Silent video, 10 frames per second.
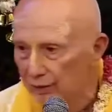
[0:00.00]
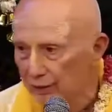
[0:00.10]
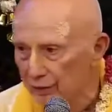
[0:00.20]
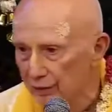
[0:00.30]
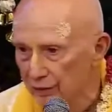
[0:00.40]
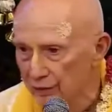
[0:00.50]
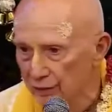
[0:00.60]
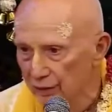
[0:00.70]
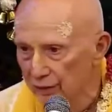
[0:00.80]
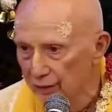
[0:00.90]
and
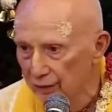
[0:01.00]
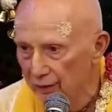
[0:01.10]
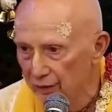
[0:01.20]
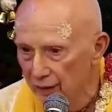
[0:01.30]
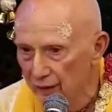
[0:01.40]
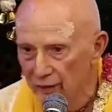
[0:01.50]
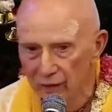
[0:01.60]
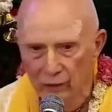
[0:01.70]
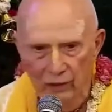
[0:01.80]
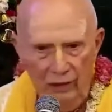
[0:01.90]
materially
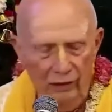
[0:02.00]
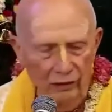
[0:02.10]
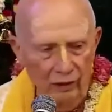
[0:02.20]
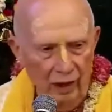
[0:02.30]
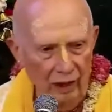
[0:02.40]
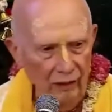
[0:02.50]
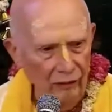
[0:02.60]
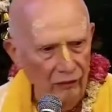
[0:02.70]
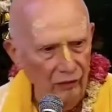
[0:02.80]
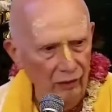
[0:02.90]
not good. What? Did, how
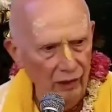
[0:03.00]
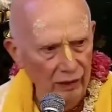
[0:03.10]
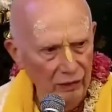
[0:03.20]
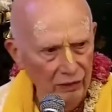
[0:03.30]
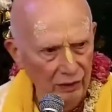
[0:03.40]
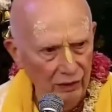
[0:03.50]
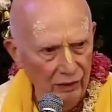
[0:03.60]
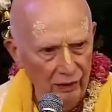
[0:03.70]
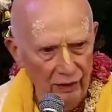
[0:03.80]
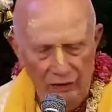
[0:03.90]
do devotees
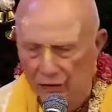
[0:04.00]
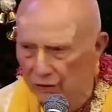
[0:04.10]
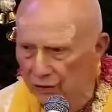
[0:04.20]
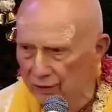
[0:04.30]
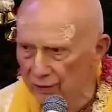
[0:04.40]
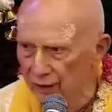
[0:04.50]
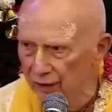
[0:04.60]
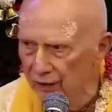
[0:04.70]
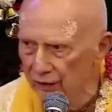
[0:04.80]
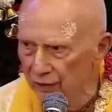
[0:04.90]
see things good and
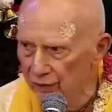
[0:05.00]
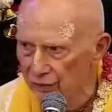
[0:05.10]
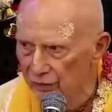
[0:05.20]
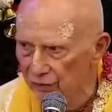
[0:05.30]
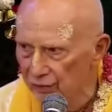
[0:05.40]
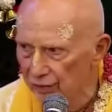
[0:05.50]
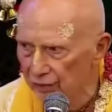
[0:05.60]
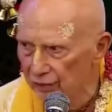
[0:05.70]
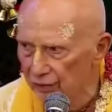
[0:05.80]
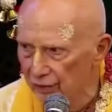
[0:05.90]
bad in terms of the
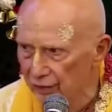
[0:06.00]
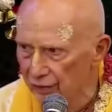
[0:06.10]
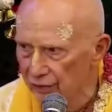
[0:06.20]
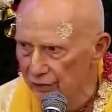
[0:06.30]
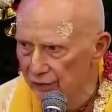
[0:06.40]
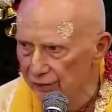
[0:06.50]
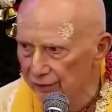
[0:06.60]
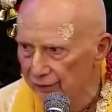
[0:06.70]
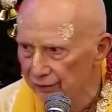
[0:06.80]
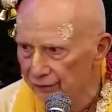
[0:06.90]
material energy?
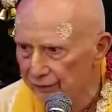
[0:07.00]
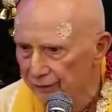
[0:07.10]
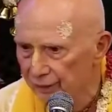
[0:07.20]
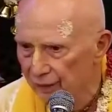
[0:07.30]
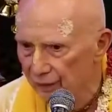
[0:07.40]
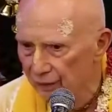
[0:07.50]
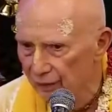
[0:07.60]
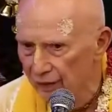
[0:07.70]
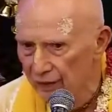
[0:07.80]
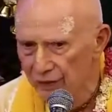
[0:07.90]

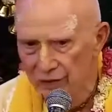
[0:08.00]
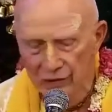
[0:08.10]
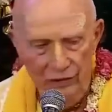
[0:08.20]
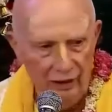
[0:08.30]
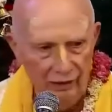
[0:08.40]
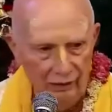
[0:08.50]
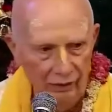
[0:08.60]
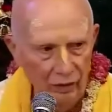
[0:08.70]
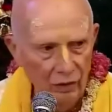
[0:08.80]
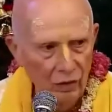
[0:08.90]
Or in just in
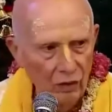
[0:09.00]
general,